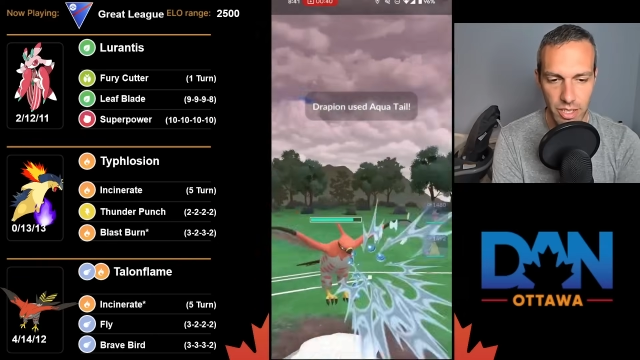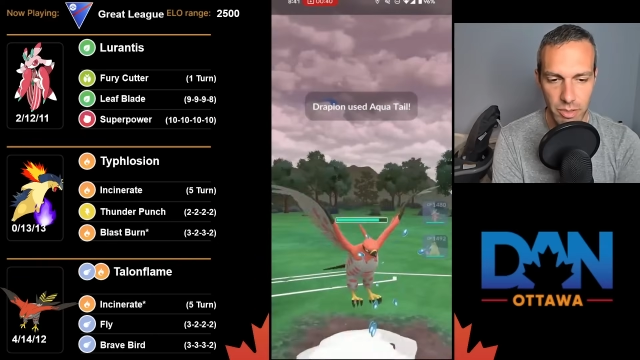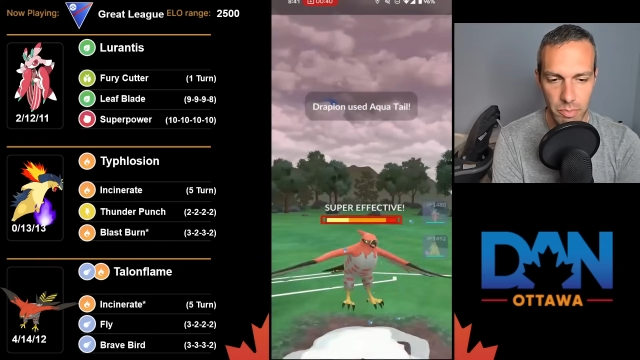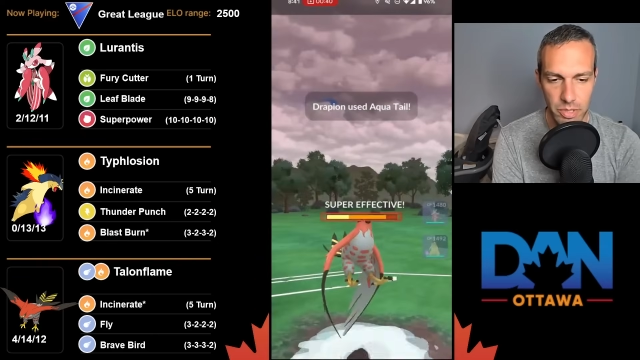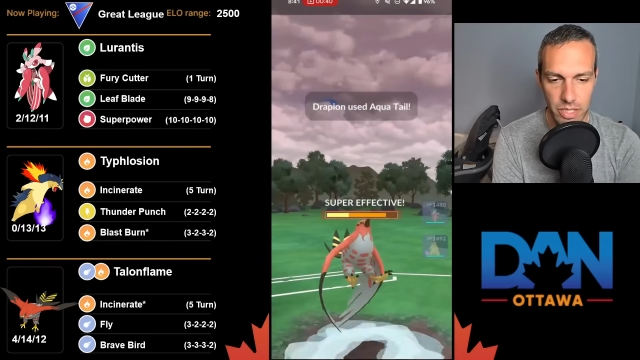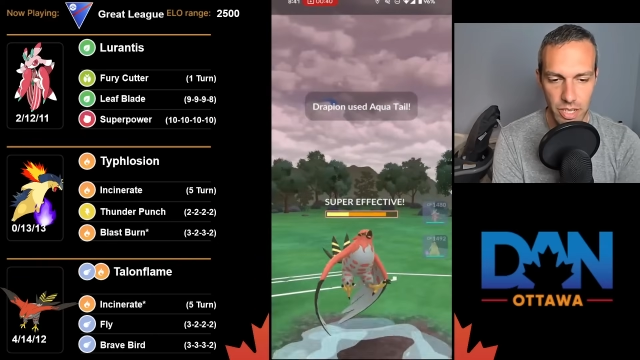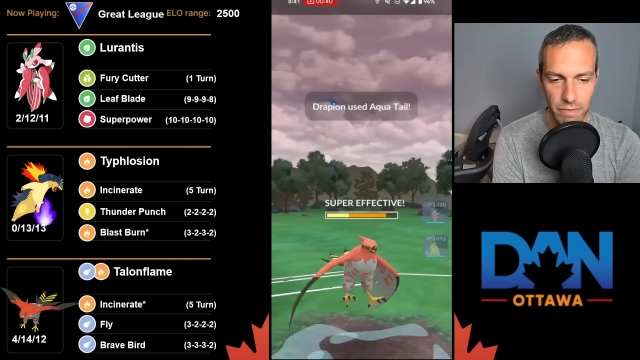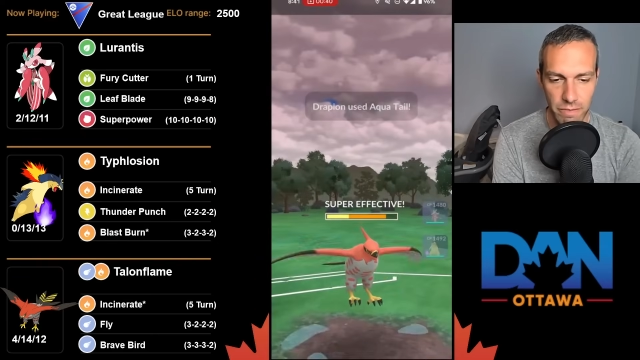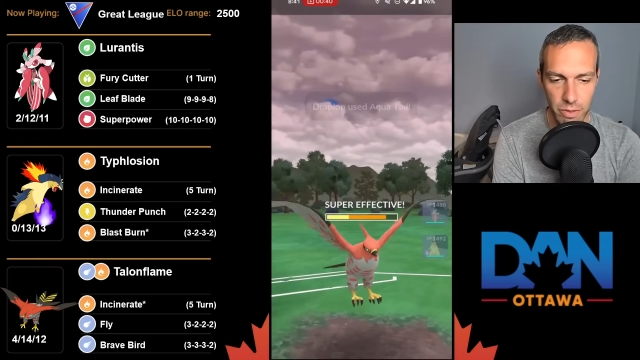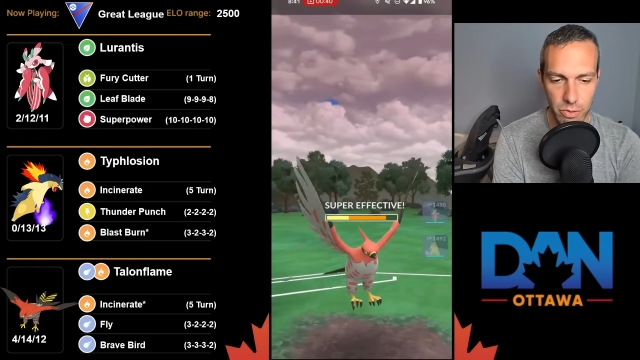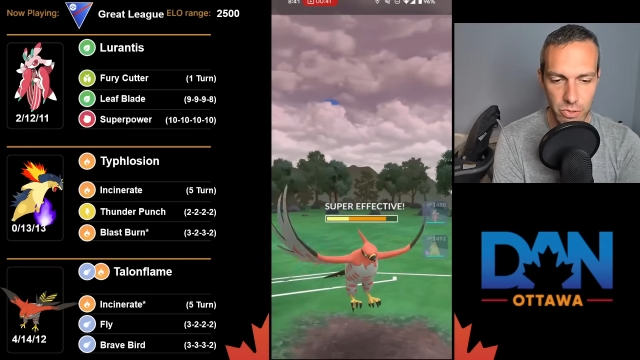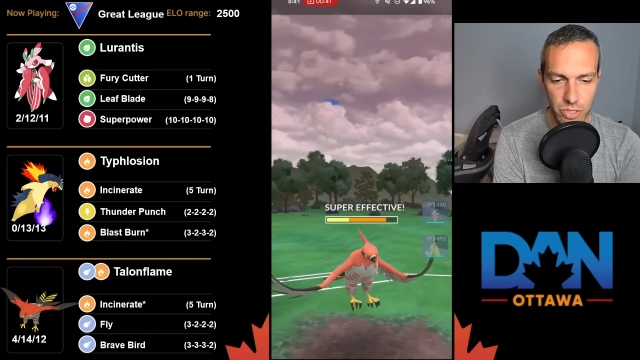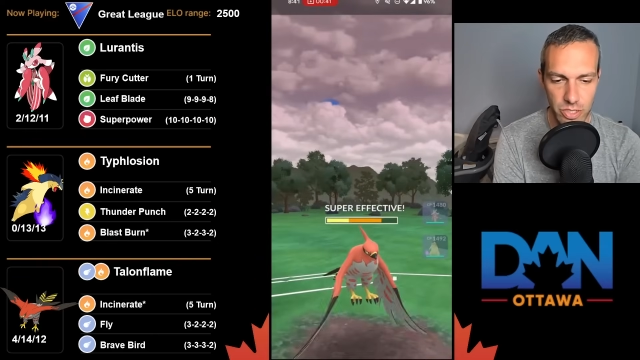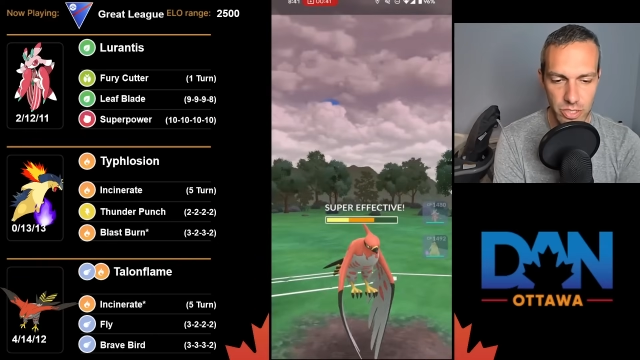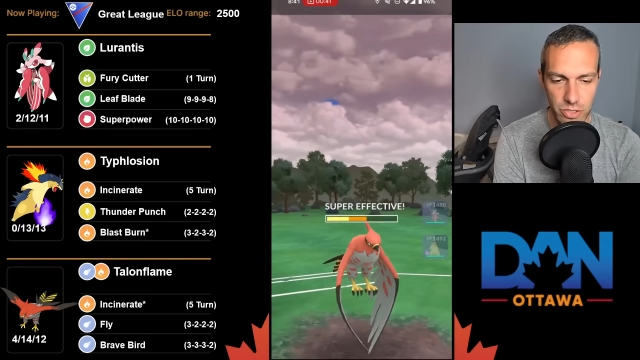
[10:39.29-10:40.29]
but
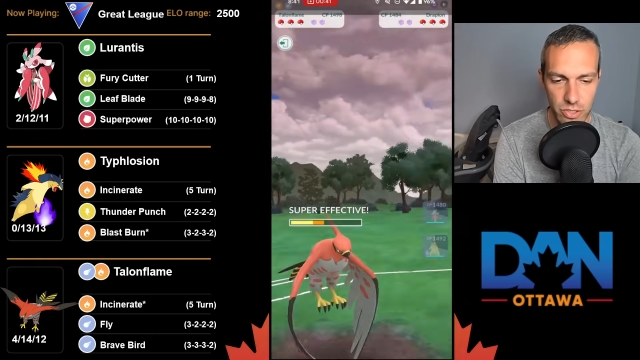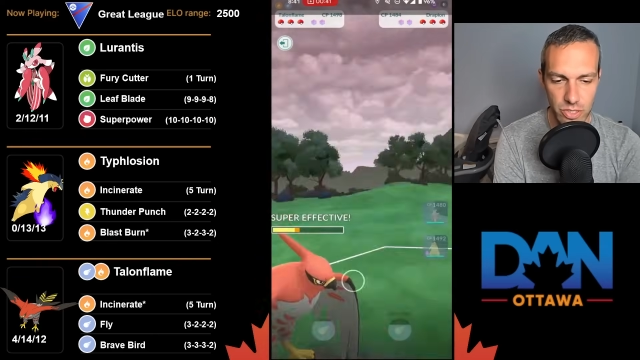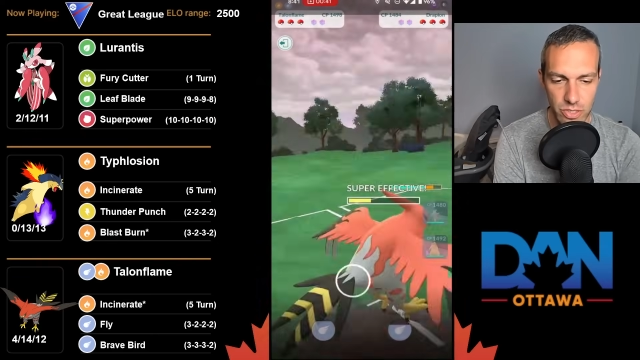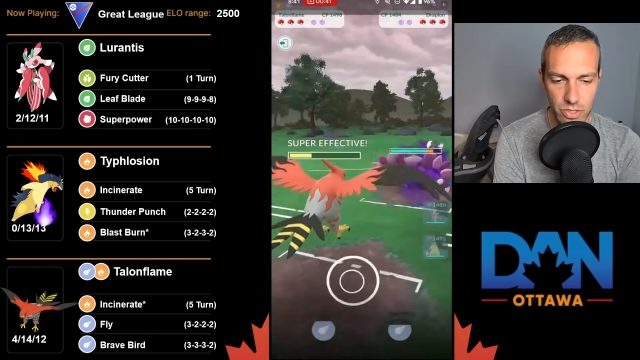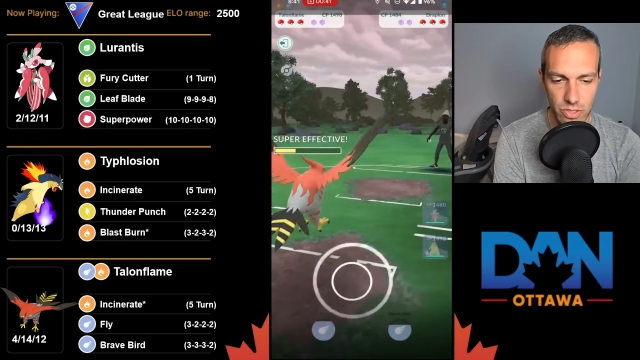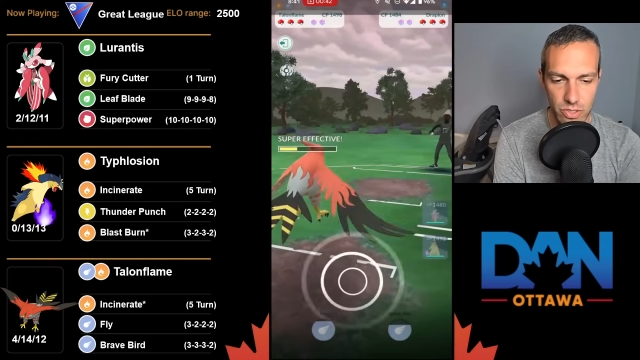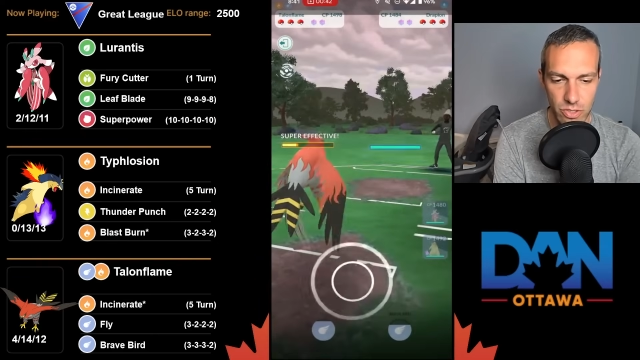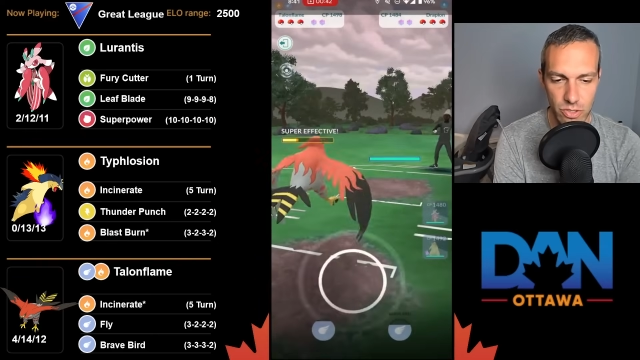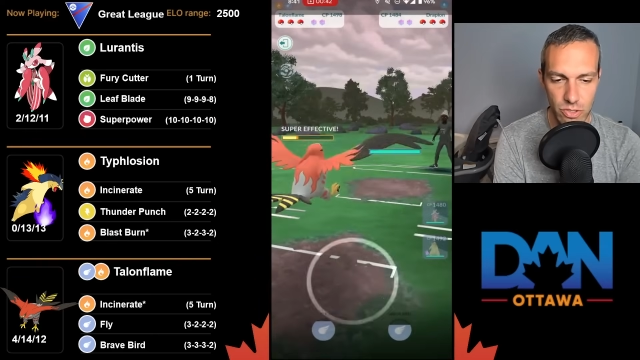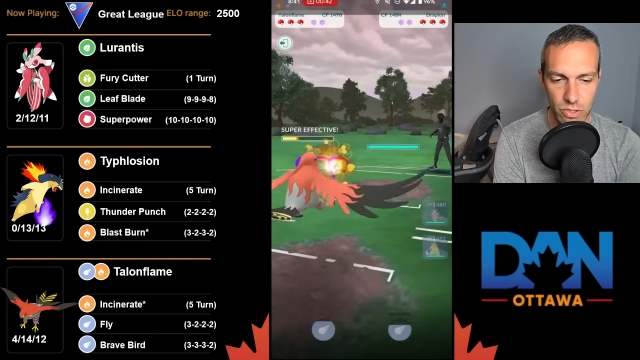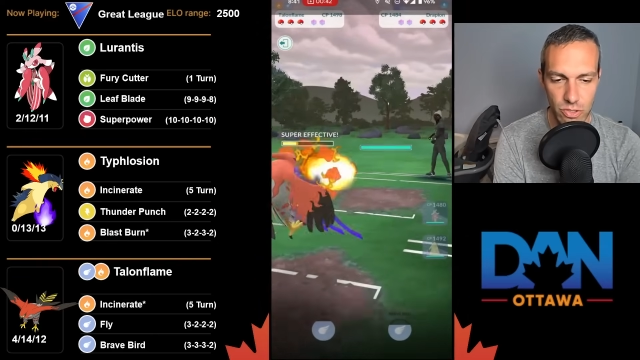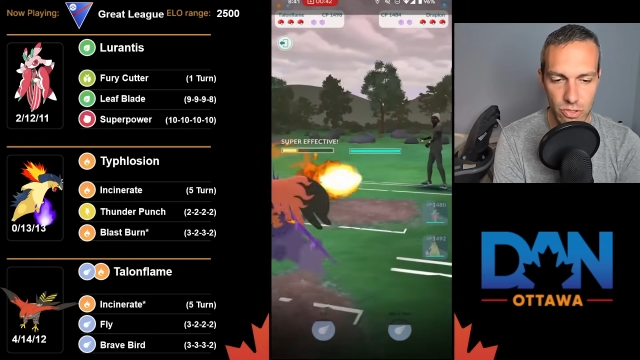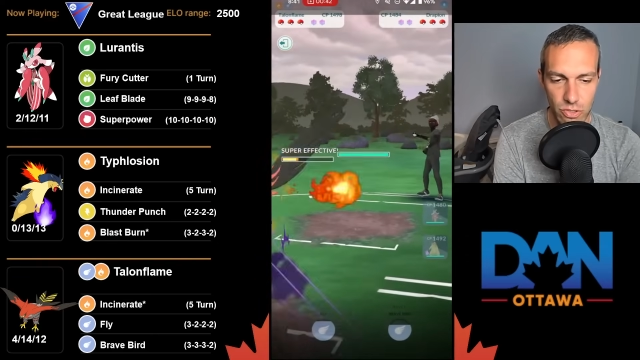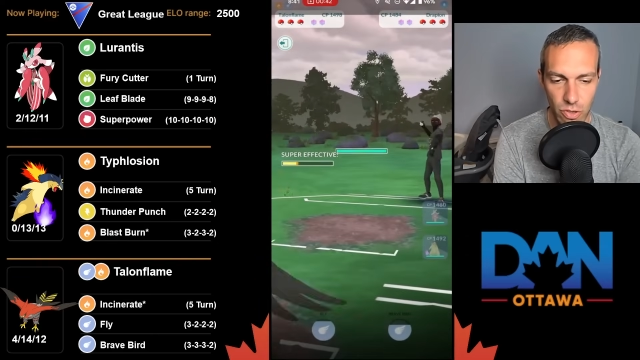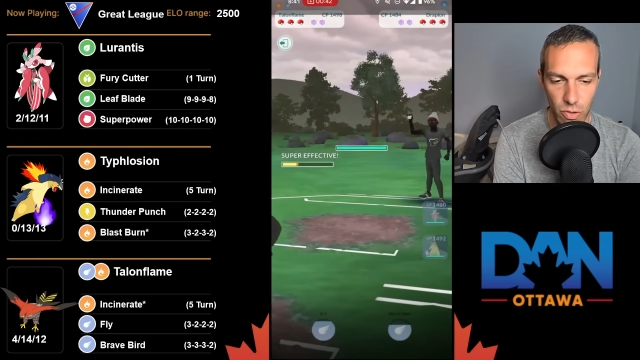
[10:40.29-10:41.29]
Typhlosion is just
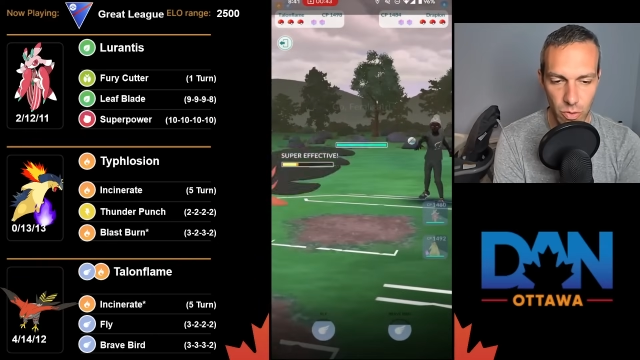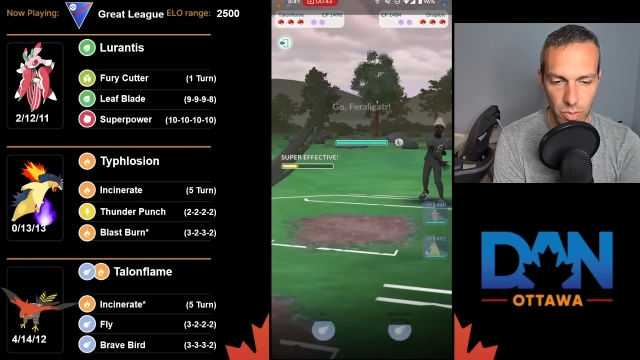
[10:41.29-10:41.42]
so